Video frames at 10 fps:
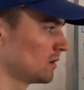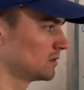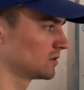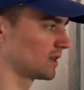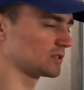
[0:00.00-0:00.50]

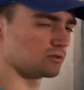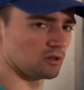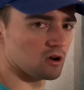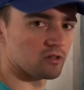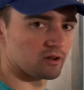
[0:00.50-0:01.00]
So that's really
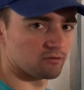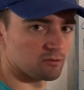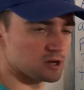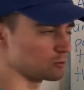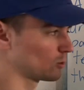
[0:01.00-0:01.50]
all the
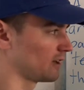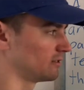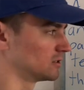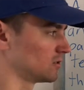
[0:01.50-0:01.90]
information we're given.